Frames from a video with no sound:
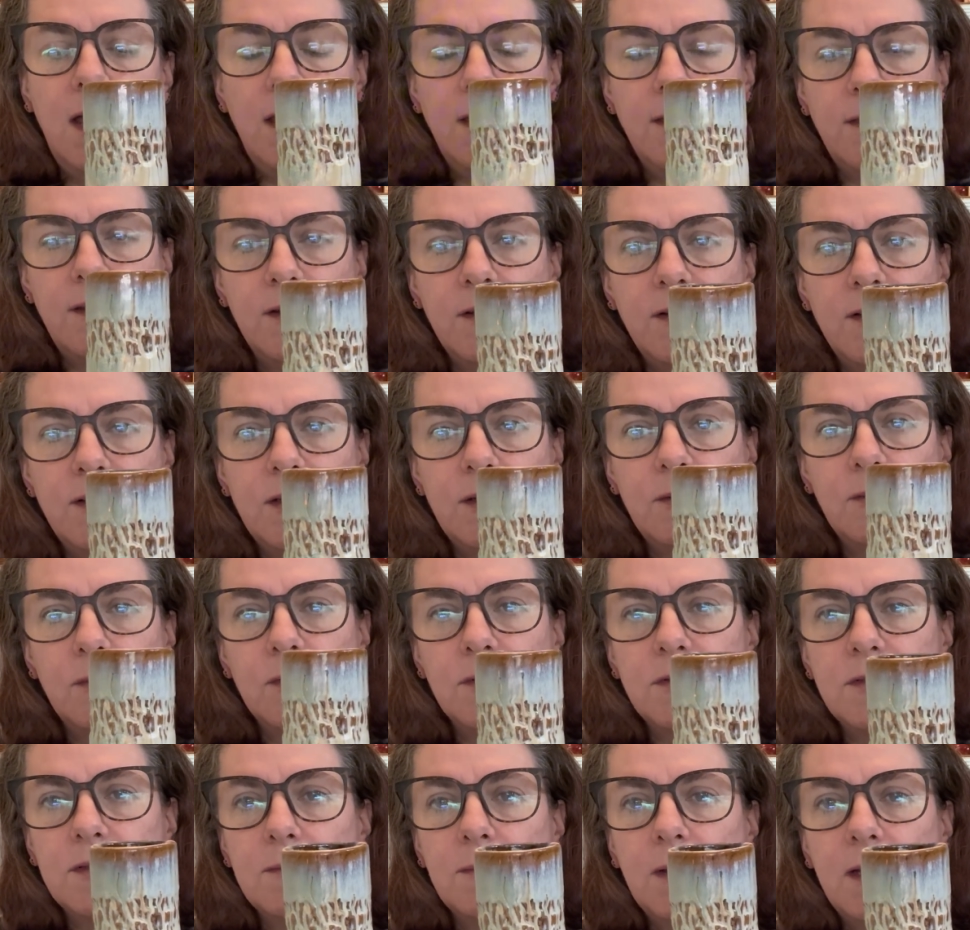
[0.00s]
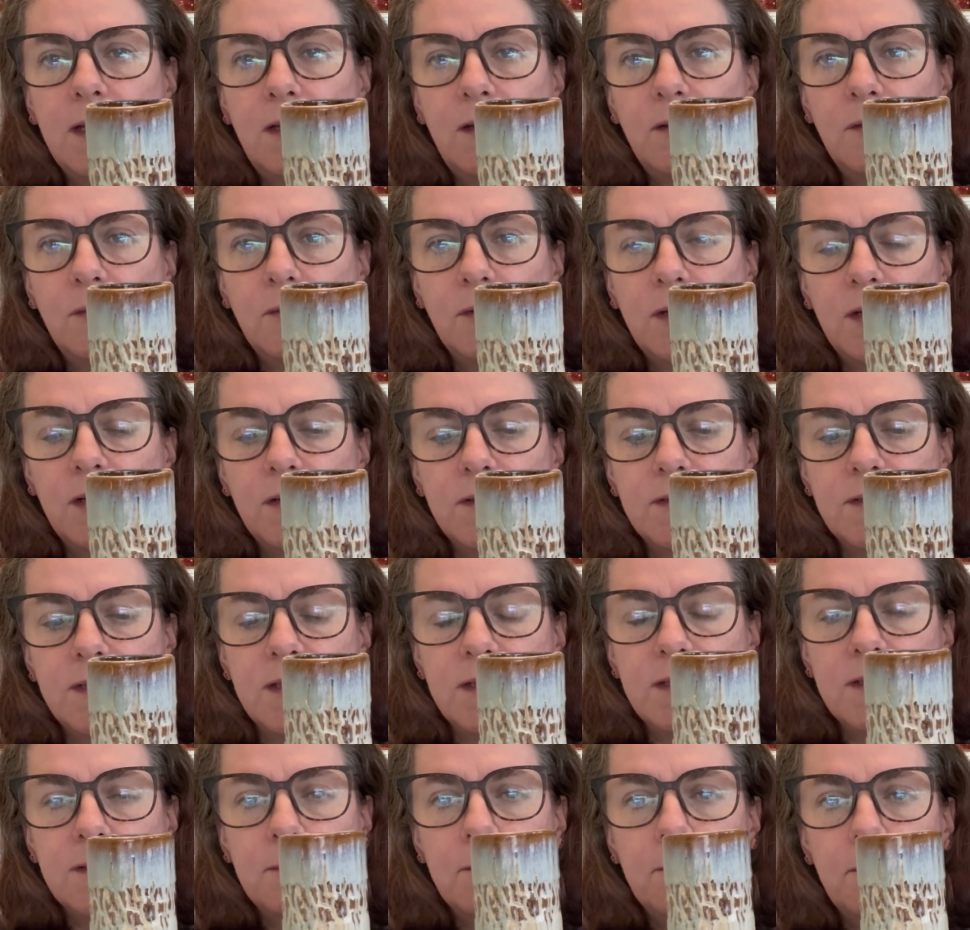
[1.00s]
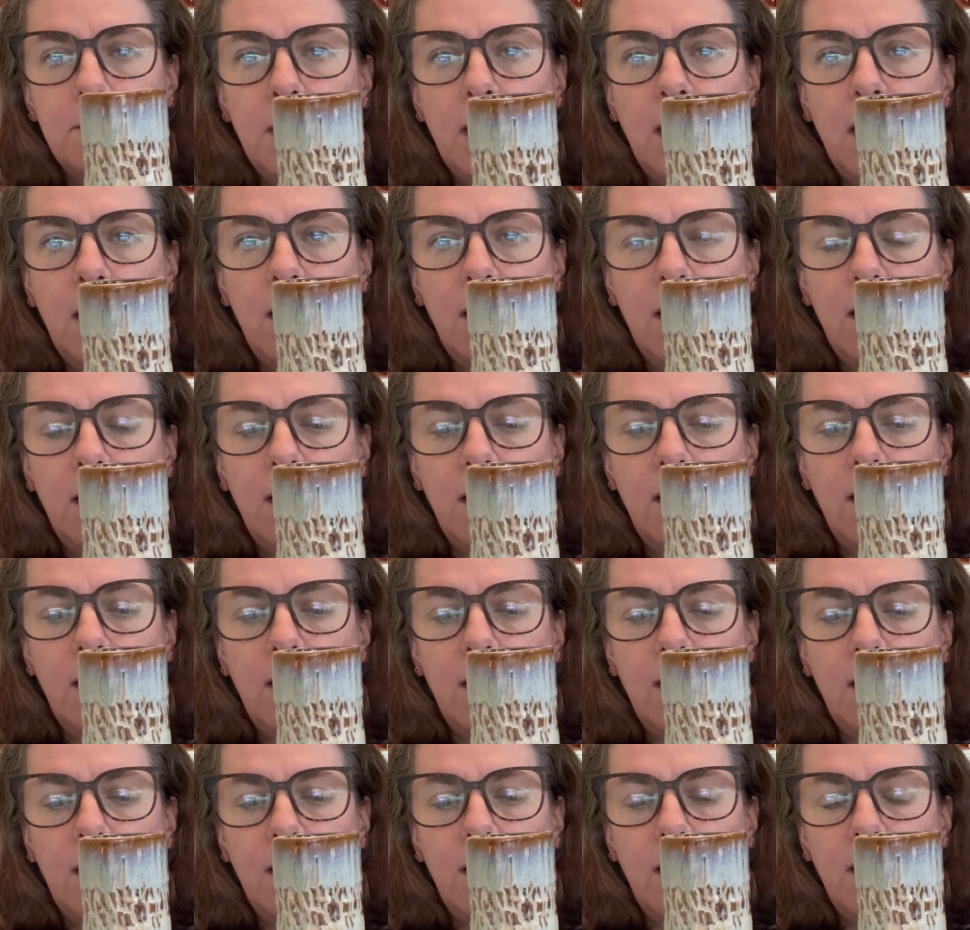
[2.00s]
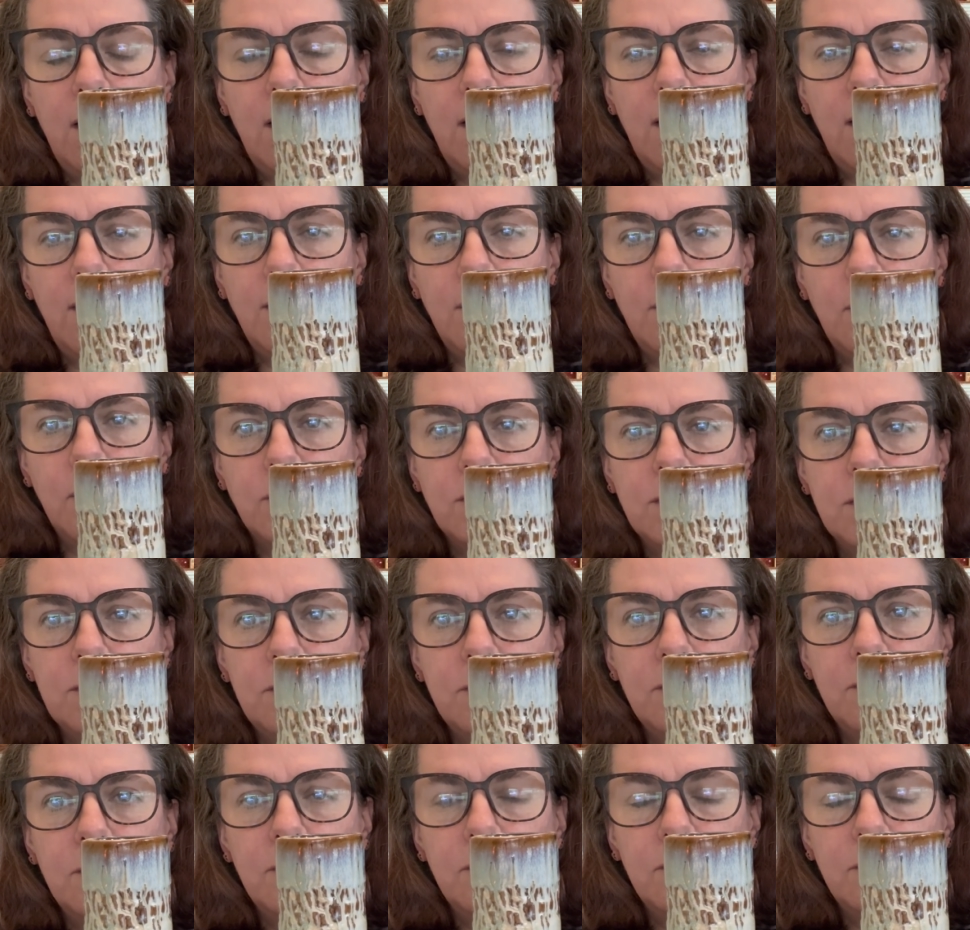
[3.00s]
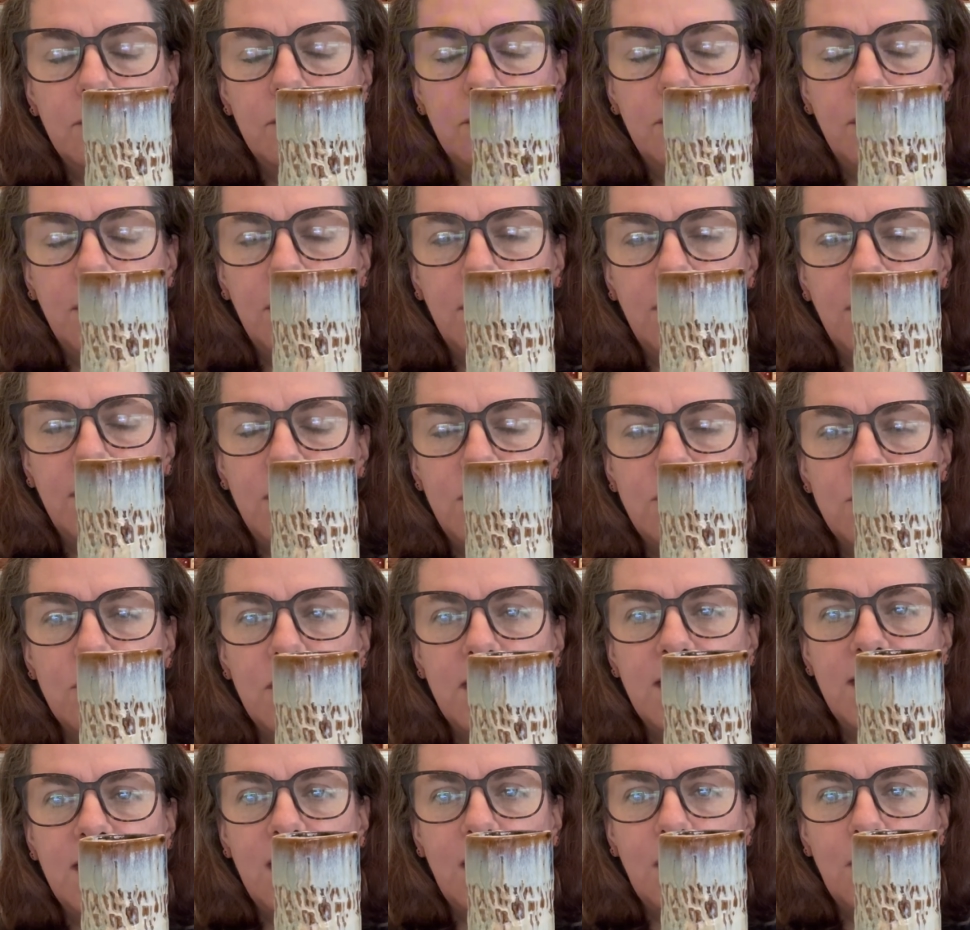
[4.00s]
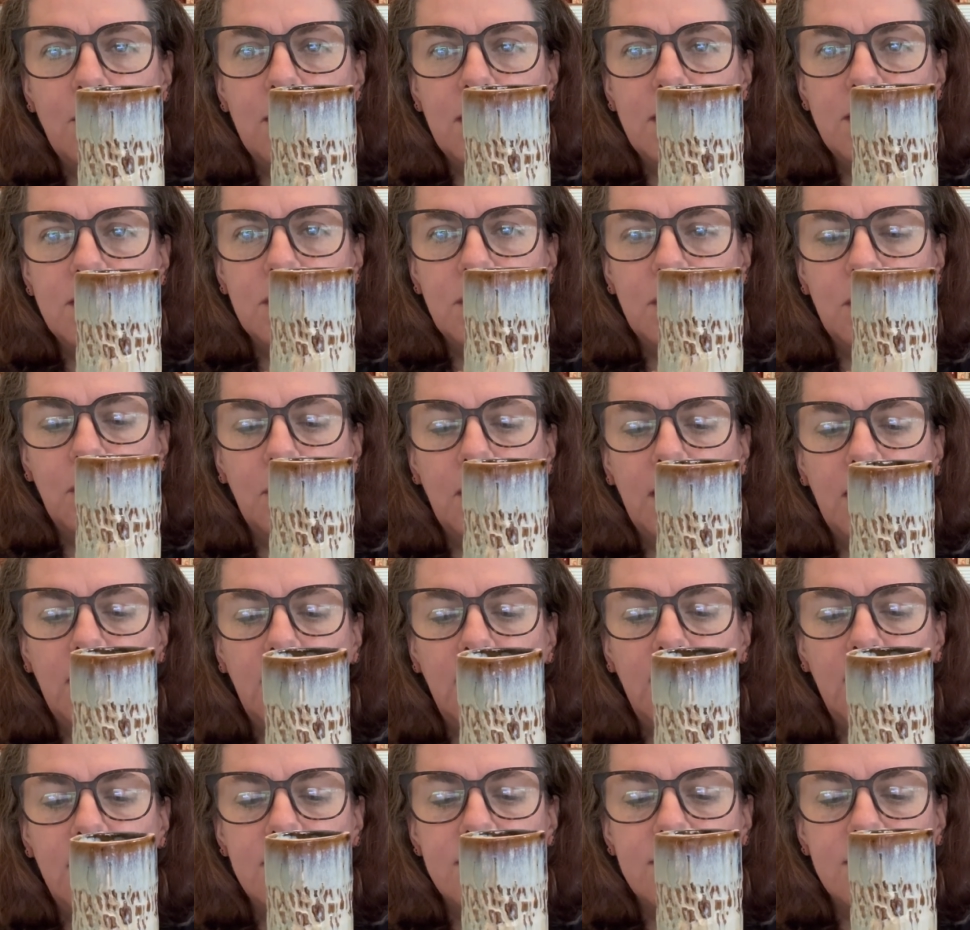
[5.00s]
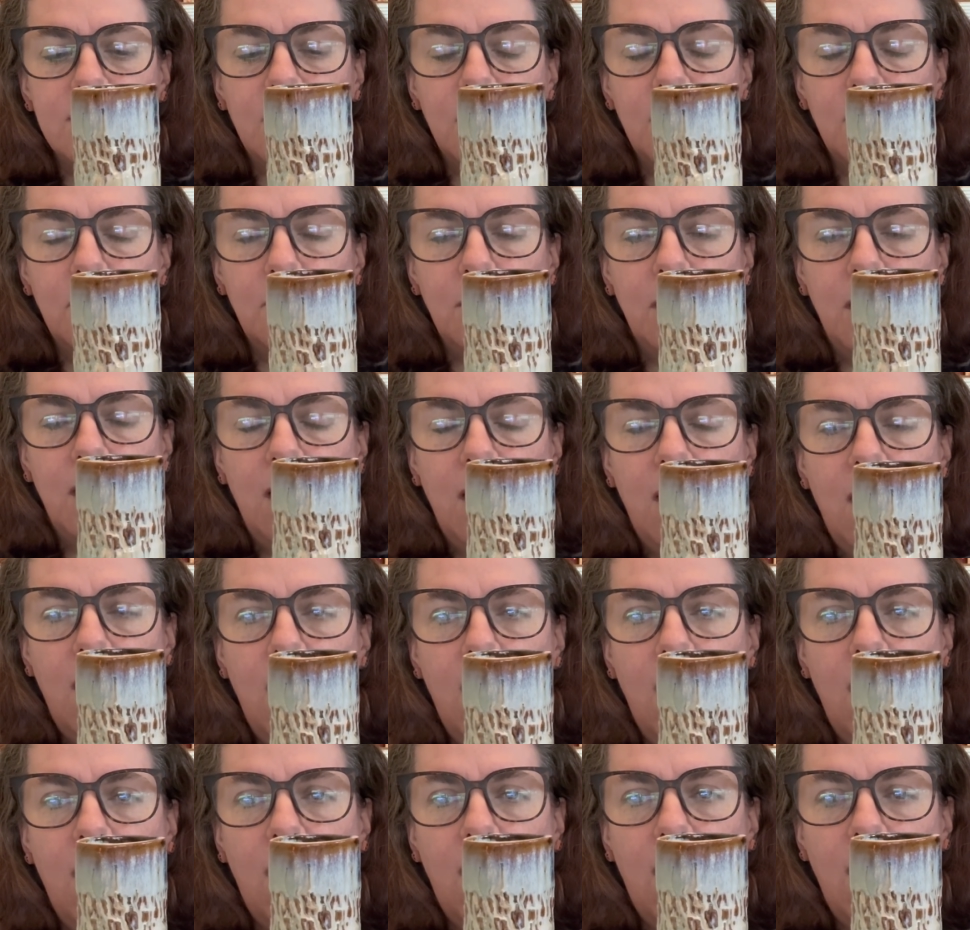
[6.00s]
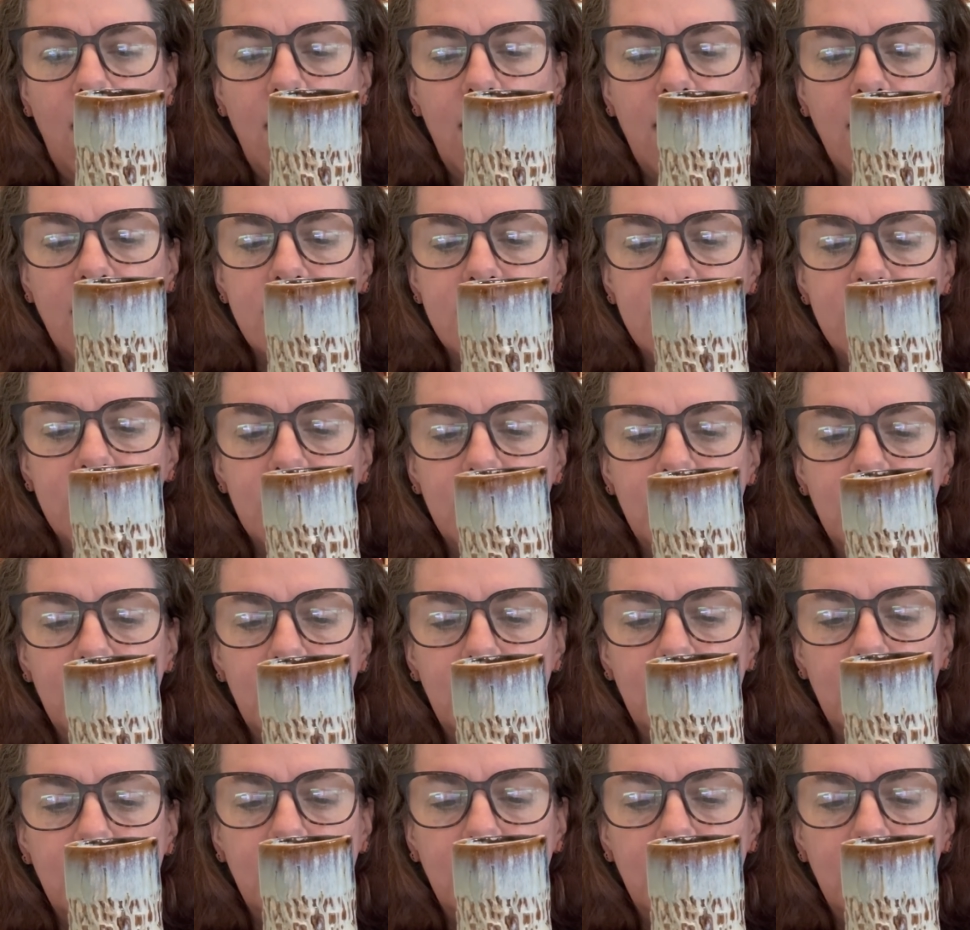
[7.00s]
The idea was to make little vases, but the bottom, they dried out a bit too quickly, so I had to